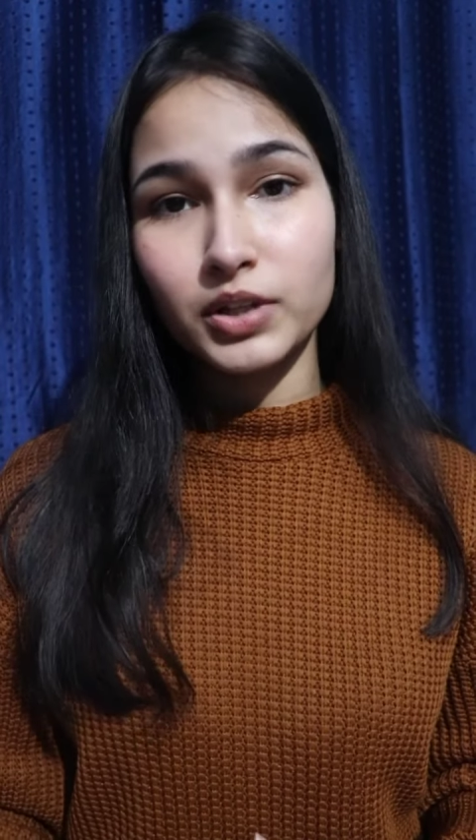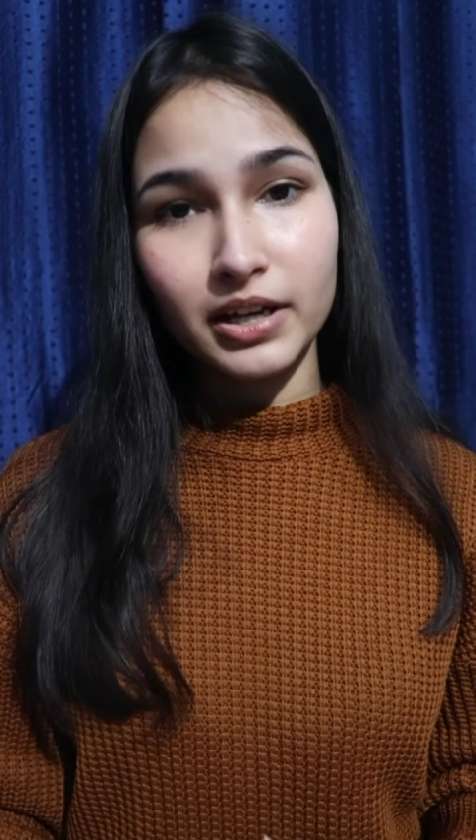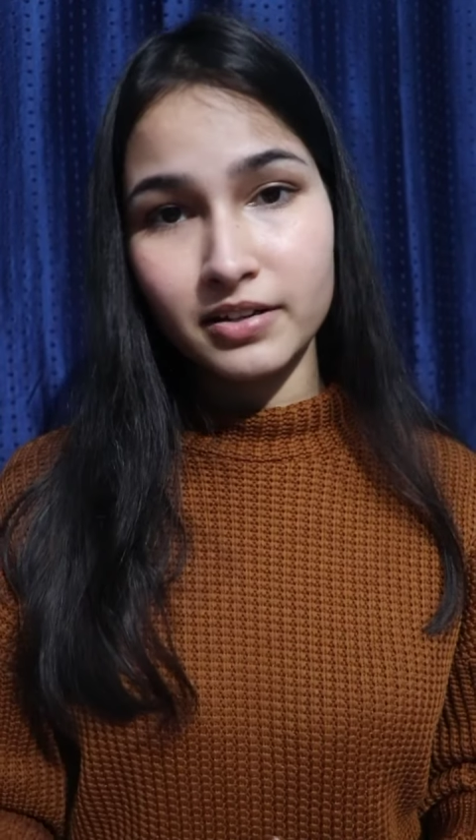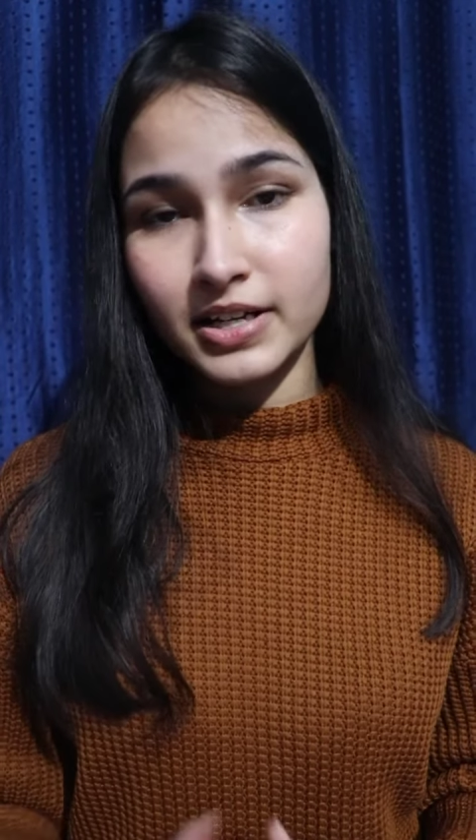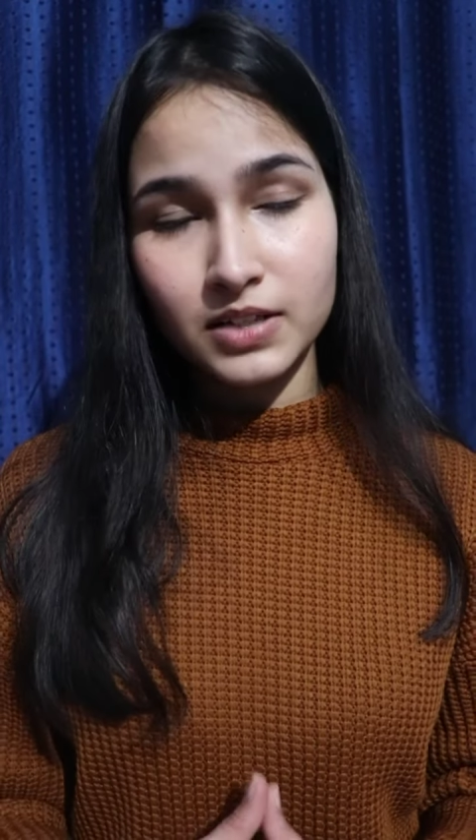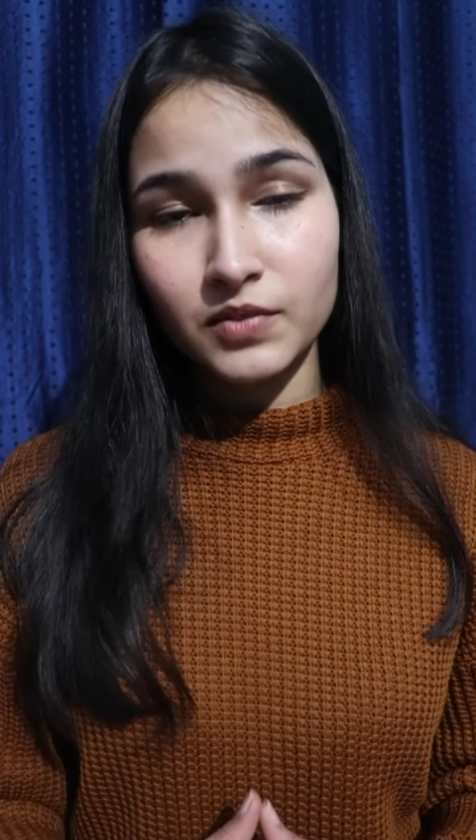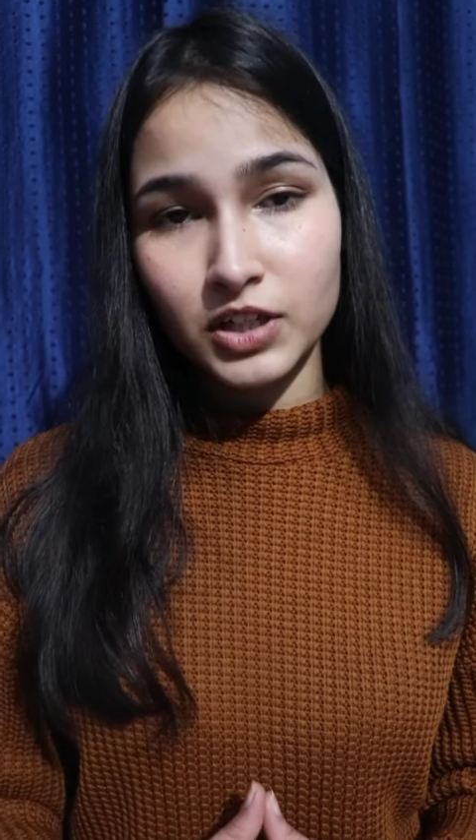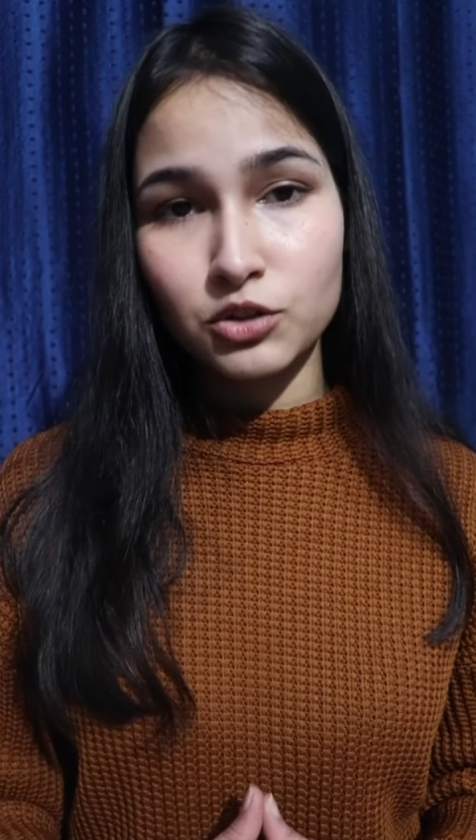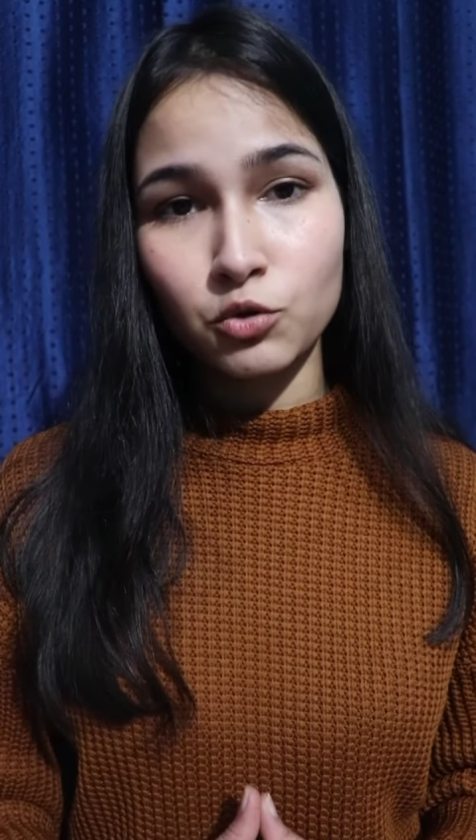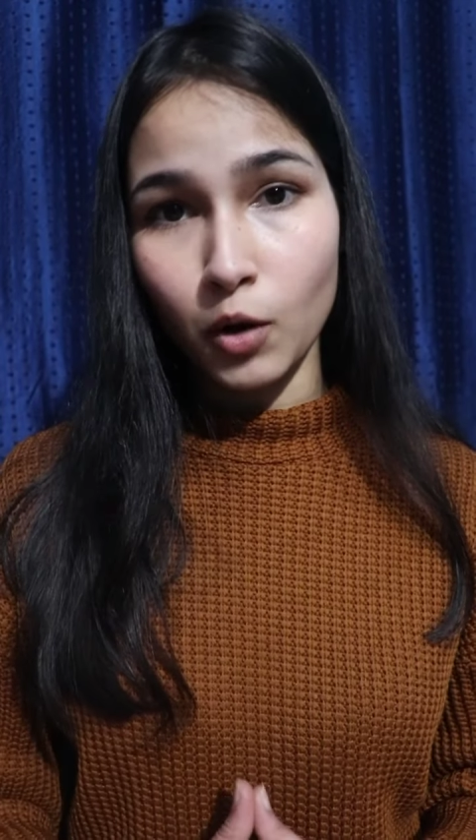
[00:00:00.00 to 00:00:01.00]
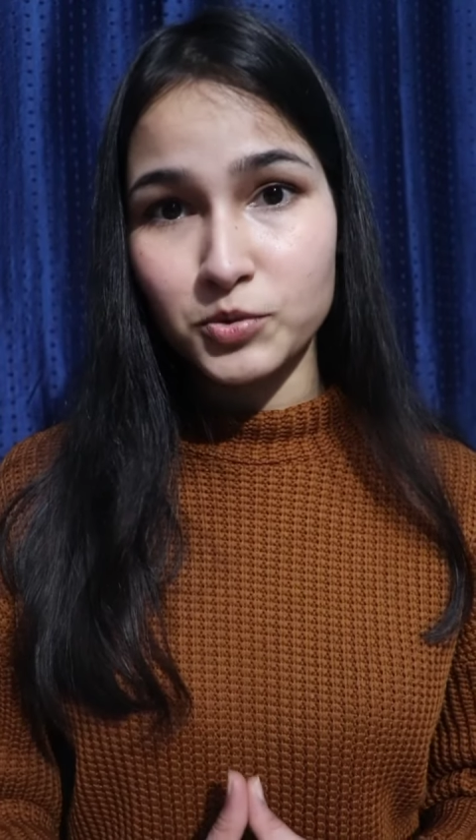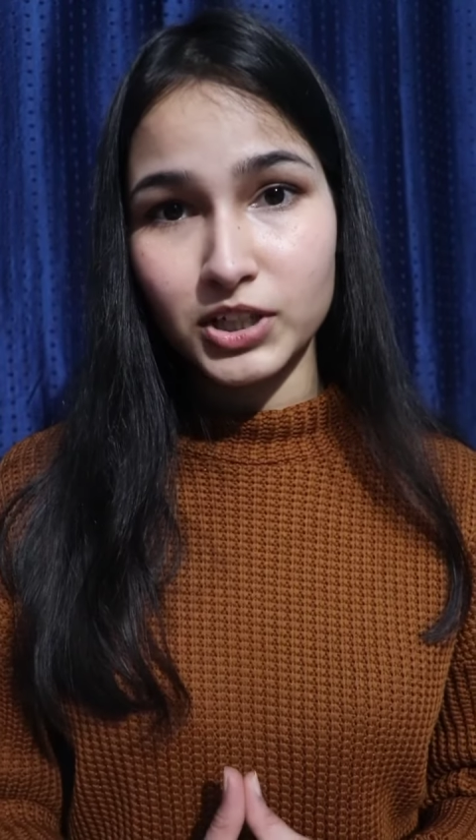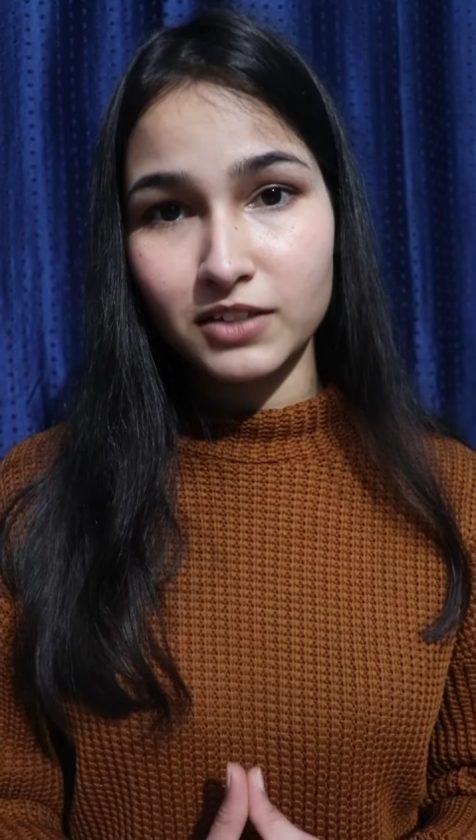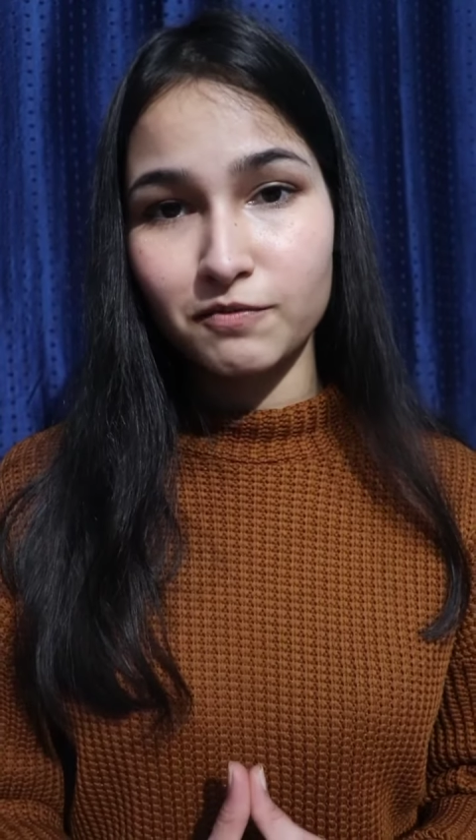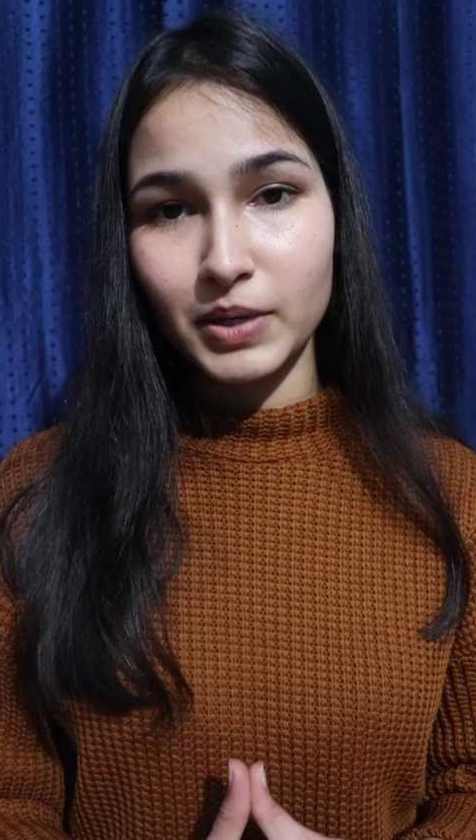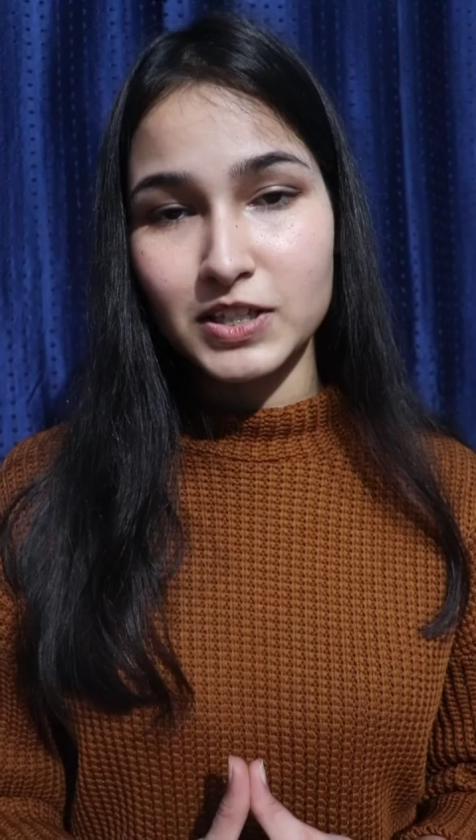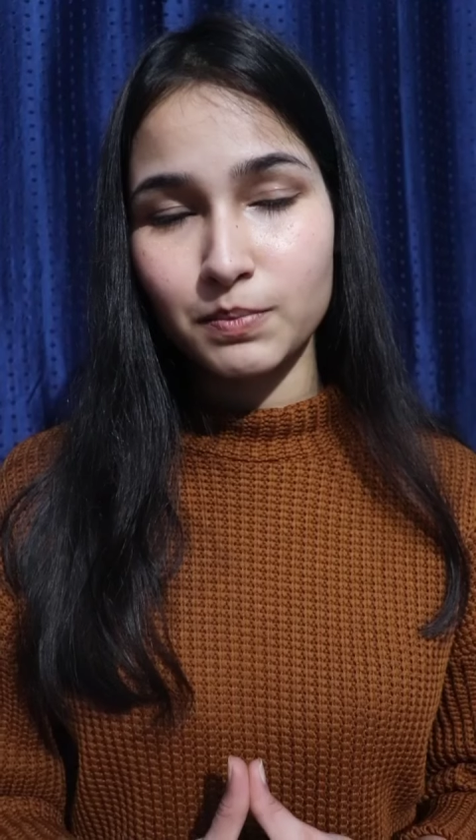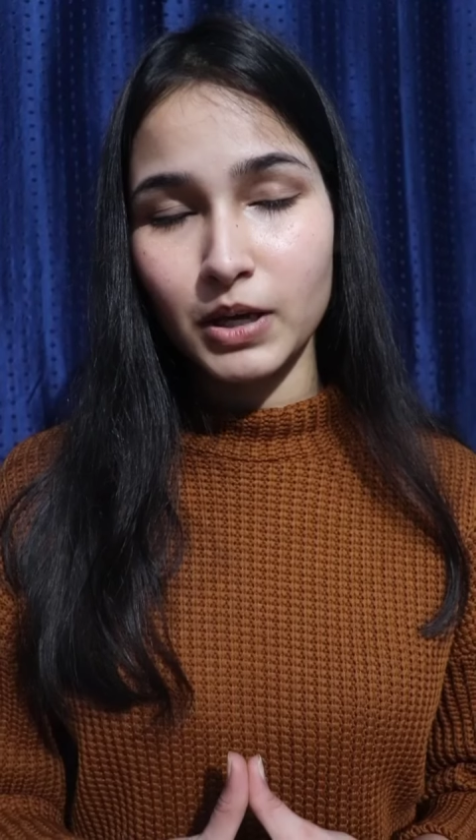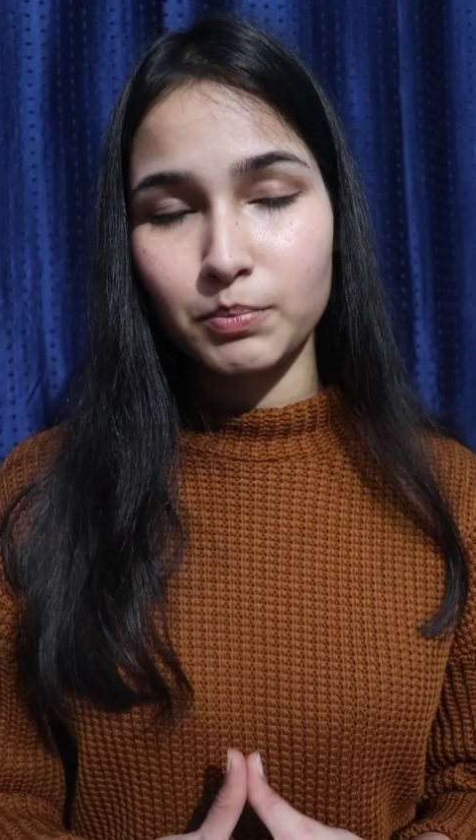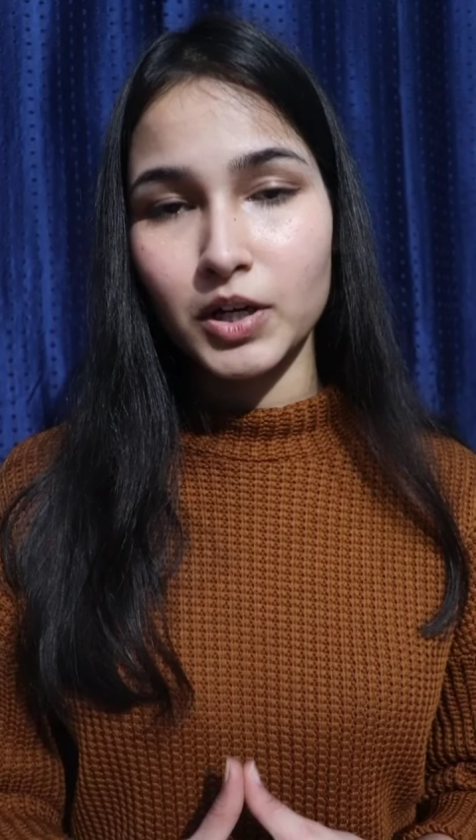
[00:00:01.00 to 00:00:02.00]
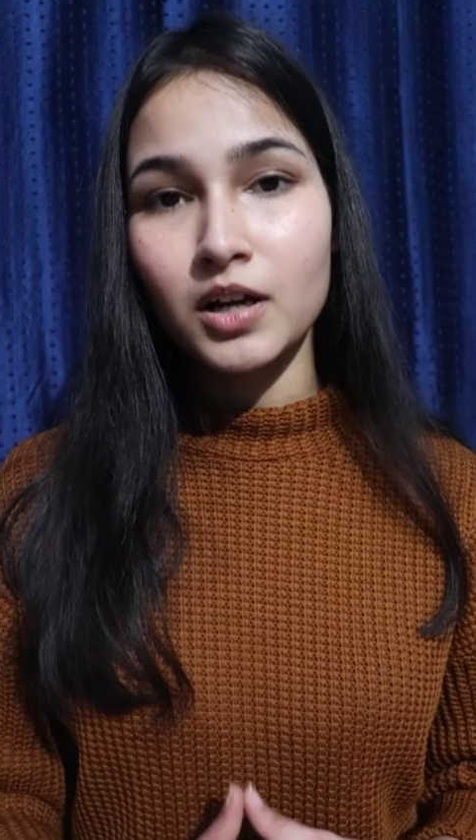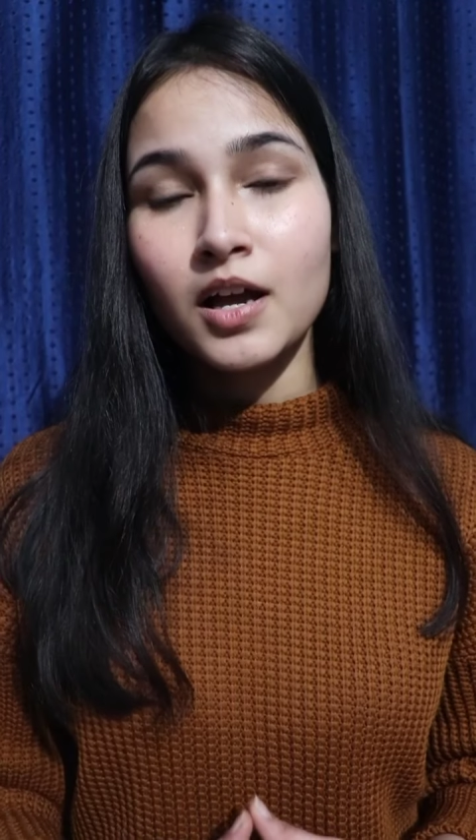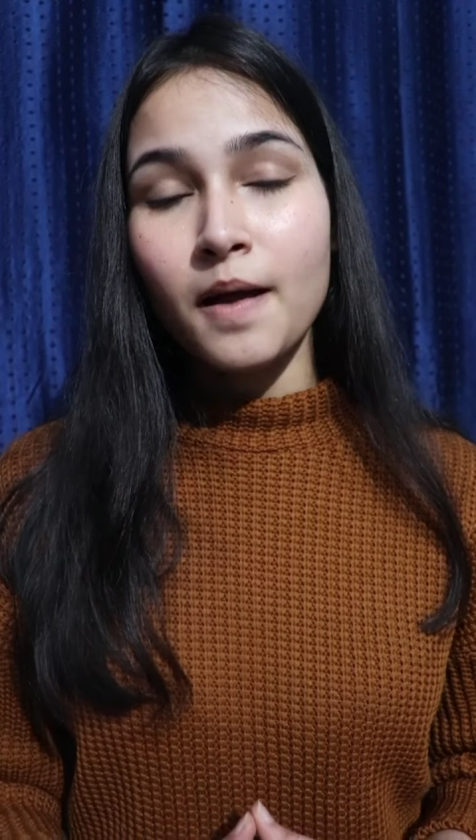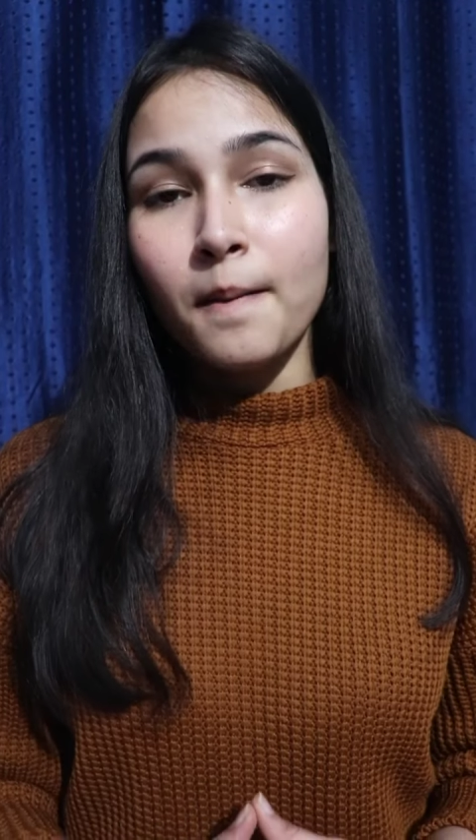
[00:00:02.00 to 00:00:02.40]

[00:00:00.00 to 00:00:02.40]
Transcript: their creativity through objective based paper.